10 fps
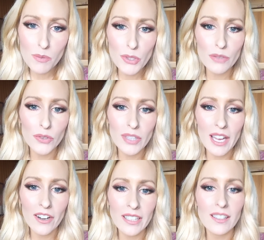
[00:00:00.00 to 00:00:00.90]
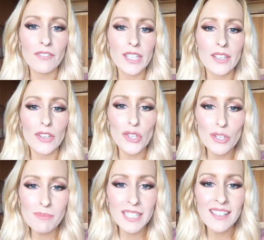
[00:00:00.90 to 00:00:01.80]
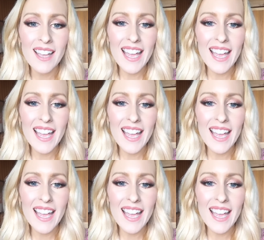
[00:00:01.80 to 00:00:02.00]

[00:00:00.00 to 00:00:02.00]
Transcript: beautiful, caring, loving human.